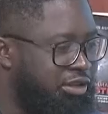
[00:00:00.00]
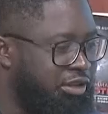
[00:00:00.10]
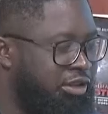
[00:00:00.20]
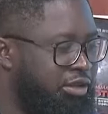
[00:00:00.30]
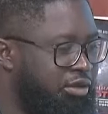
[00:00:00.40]

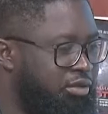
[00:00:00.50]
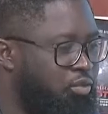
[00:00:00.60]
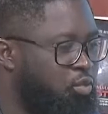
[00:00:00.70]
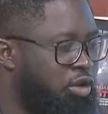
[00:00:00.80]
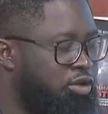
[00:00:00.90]
this
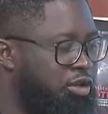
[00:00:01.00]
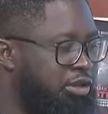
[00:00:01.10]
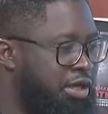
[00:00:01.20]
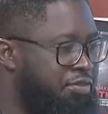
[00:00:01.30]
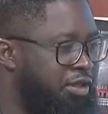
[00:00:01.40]
in,
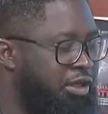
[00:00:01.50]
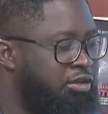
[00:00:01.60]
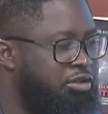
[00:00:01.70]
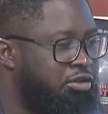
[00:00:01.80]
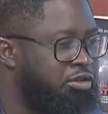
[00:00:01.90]
what other
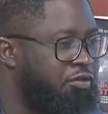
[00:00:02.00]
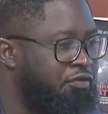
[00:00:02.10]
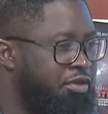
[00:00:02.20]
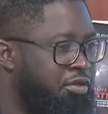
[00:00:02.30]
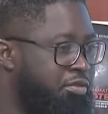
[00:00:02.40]
things
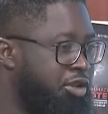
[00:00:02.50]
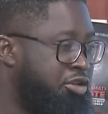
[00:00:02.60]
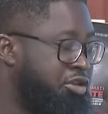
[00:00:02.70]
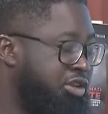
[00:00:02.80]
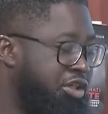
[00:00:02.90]
do you
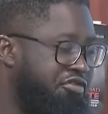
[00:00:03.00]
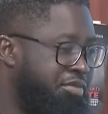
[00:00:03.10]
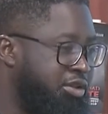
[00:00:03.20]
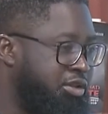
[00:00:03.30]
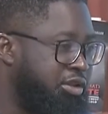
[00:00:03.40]
feel, because
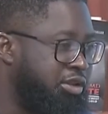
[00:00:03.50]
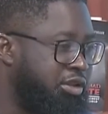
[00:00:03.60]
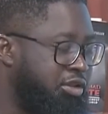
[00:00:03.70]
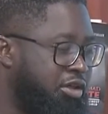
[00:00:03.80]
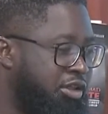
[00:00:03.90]
you say you've been
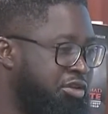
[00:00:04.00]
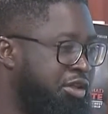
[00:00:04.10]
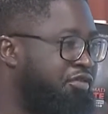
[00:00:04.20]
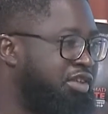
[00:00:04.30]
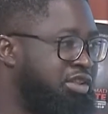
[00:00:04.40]
to the
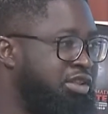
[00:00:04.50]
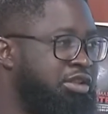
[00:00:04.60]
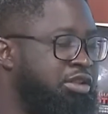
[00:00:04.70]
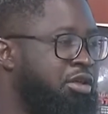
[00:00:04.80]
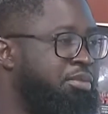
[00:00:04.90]
correctional
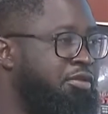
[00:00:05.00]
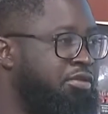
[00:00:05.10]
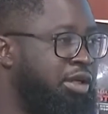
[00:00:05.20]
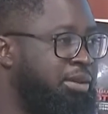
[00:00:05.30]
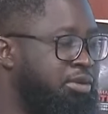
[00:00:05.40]
facilities
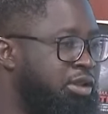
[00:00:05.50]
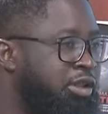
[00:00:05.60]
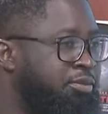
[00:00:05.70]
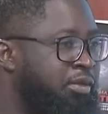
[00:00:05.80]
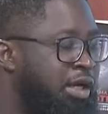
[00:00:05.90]
a couple of
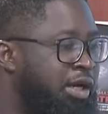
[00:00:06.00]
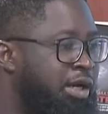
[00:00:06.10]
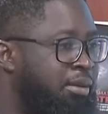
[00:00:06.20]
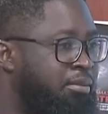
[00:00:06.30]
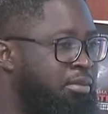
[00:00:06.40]
times,
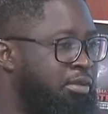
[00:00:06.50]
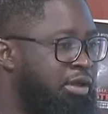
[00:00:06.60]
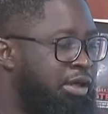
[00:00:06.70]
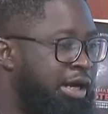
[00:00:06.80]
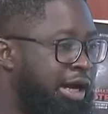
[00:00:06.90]

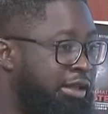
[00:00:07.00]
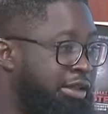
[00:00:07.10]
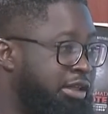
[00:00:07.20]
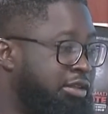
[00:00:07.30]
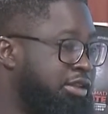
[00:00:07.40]

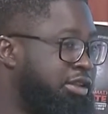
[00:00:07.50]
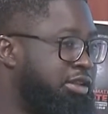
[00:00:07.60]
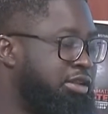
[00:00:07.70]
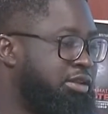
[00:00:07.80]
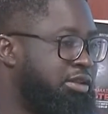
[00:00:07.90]

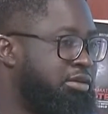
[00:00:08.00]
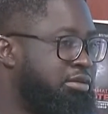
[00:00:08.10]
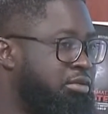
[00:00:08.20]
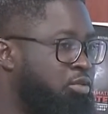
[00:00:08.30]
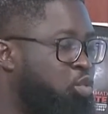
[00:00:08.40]
and this
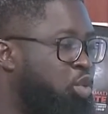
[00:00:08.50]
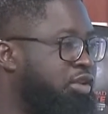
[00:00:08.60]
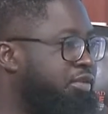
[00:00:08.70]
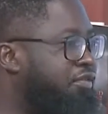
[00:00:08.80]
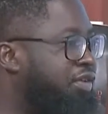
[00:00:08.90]
is
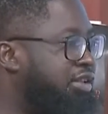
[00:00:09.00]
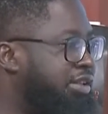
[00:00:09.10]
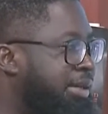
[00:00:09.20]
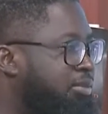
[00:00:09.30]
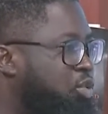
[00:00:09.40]
one of
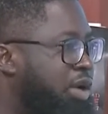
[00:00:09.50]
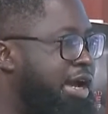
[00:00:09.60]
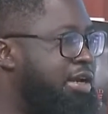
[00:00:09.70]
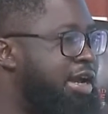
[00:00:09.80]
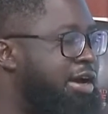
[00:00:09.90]
the first
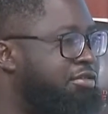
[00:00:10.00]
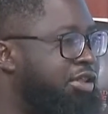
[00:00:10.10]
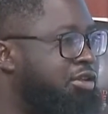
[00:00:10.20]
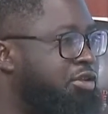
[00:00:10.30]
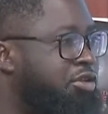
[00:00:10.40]
times we're
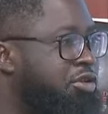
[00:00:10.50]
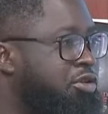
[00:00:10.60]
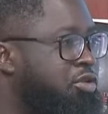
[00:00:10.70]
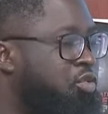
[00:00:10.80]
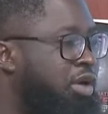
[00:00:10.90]

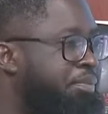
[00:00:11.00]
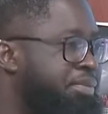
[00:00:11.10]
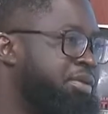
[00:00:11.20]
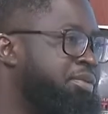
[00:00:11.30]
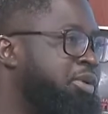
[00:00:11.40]
hearing
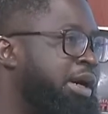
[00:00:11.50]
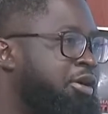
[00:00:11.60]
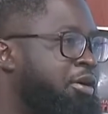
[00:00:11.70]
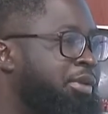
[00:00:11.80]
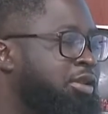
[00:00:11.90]
news where
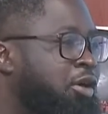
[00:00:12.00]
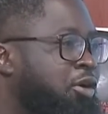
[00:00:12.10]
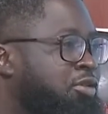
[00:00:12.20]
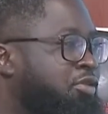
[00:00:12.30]
people are coming